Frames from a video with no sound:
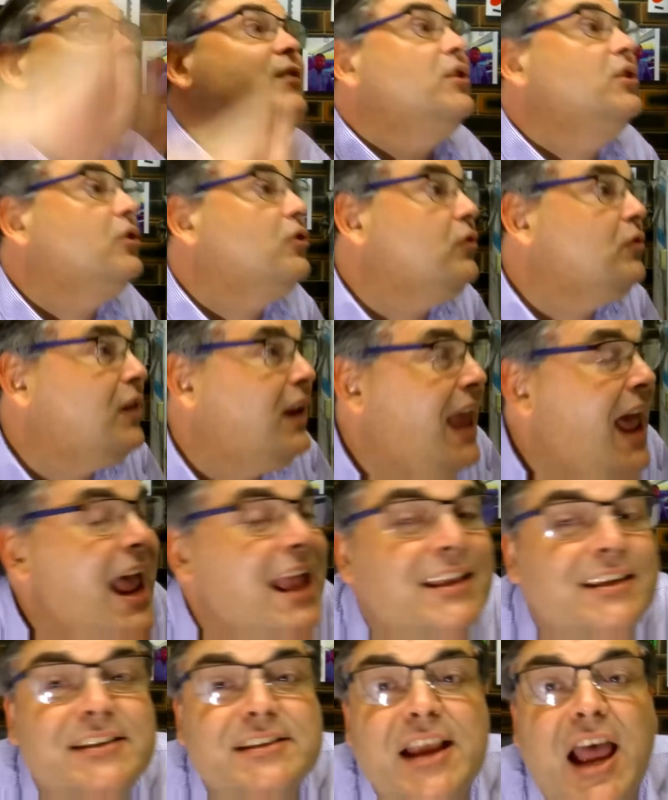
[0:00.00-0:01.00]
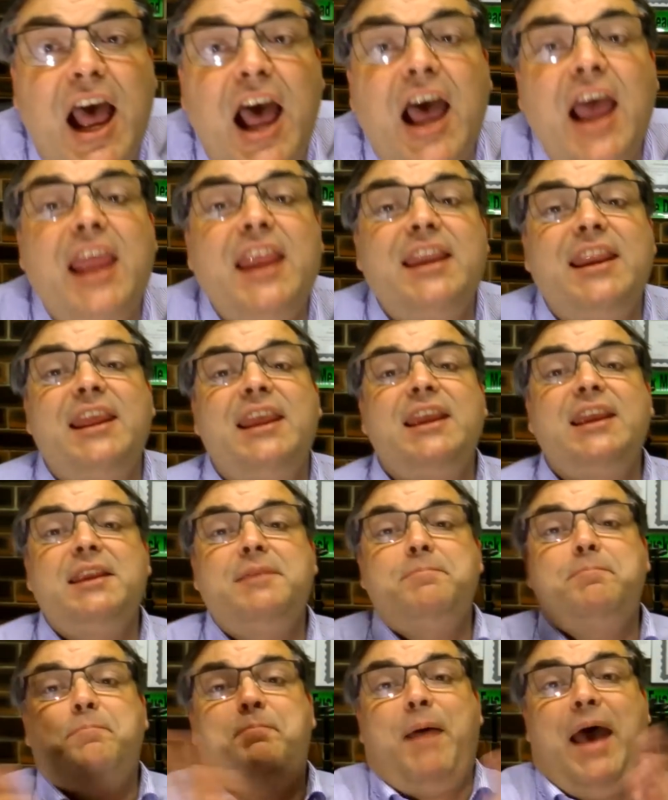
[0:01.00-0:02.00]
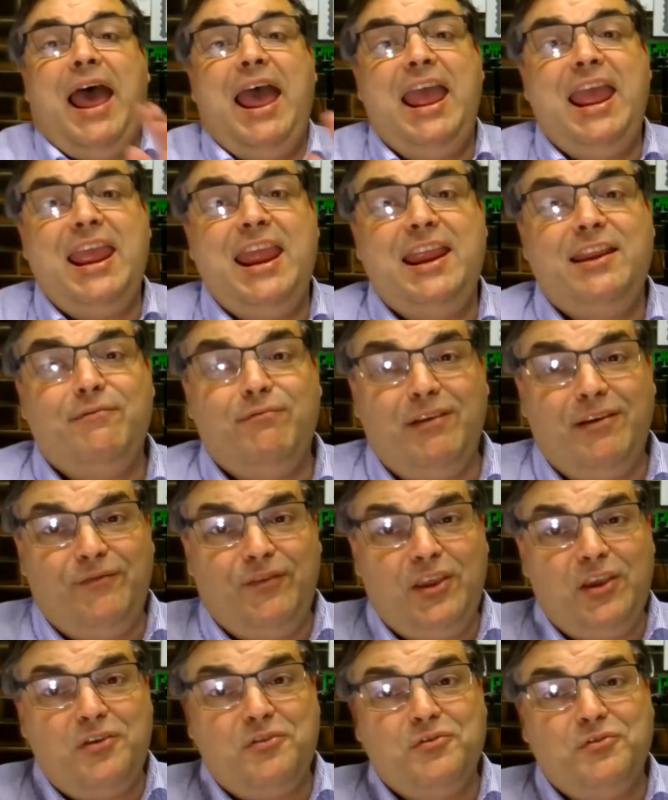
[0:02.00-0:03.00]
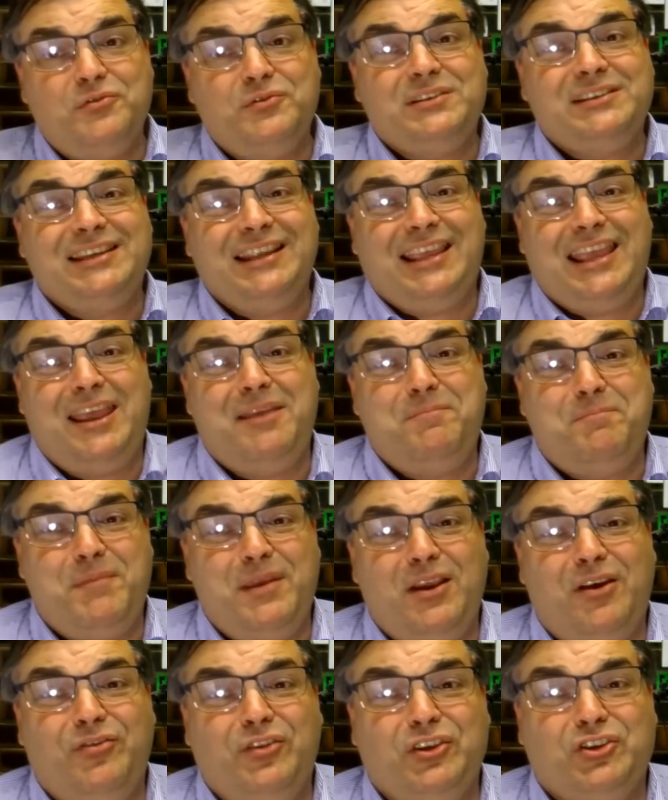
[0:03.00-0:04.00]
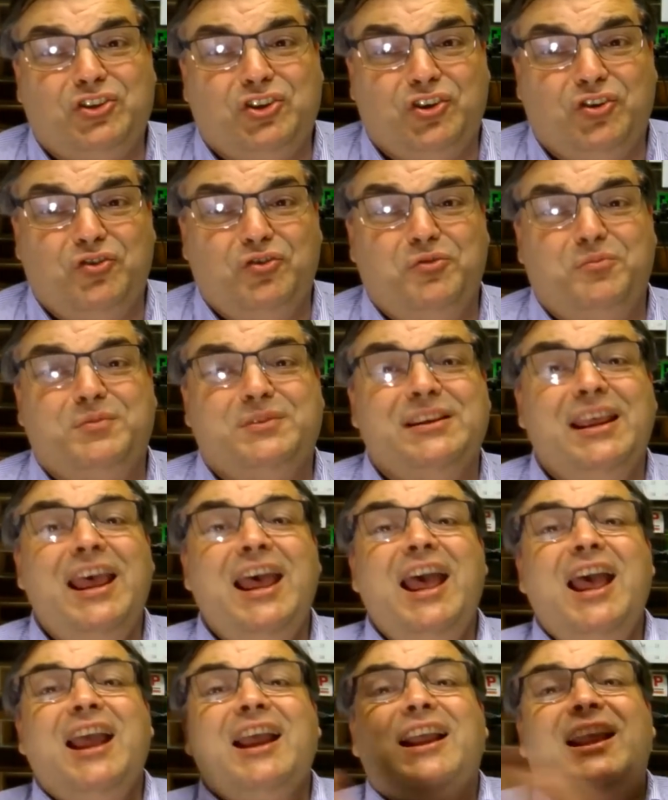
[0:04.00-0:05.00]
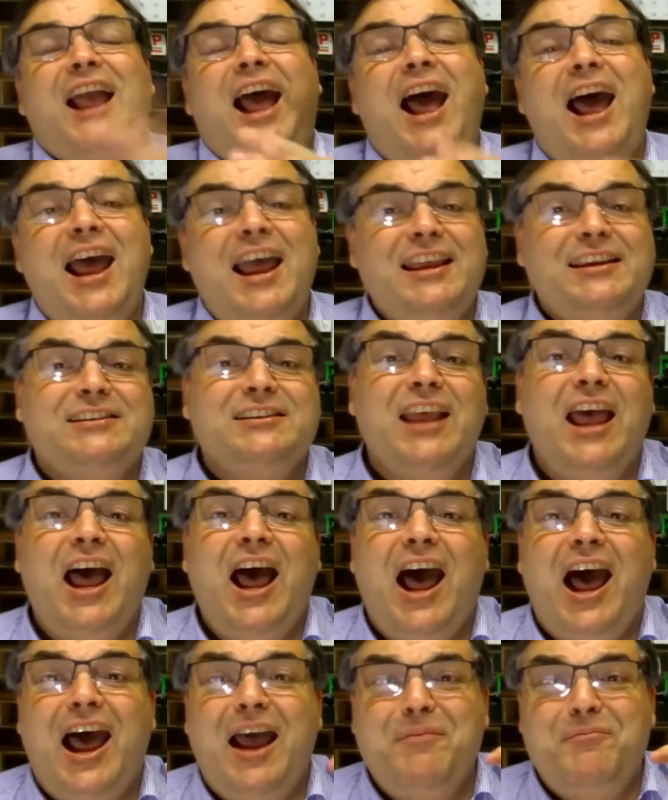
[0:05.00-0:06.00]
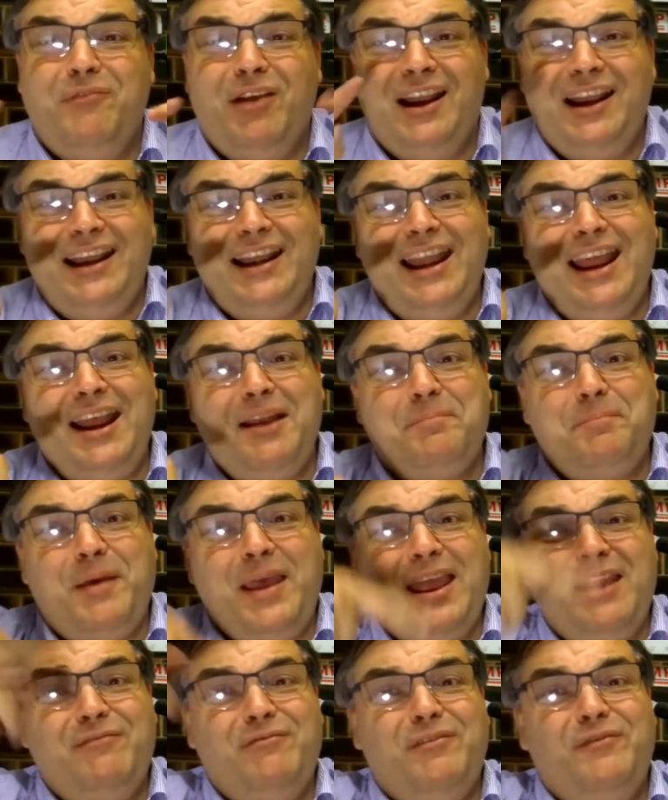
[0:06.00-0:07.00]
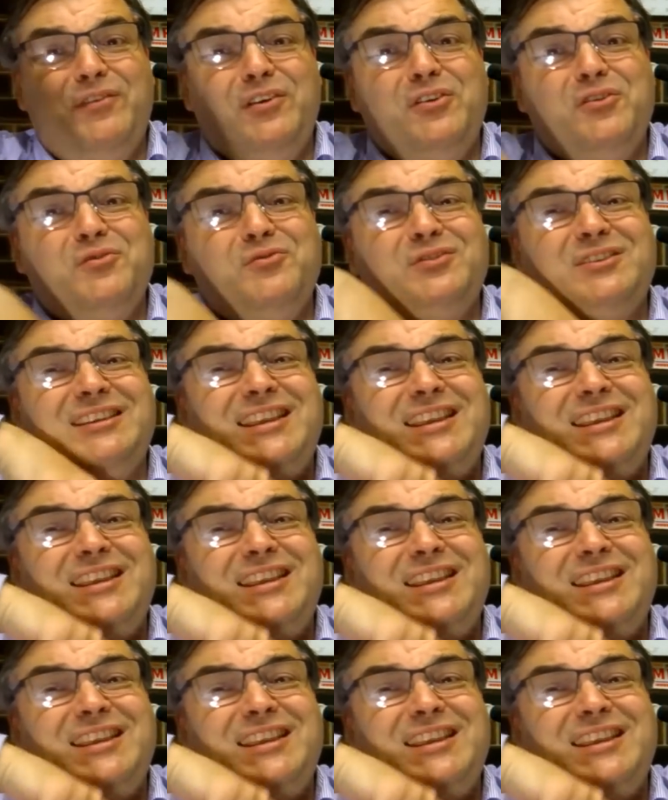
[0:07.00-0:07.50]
on the Google Ads. I need paid reviews to keep me on the tubes. Guys, I'm running out of paid reviews.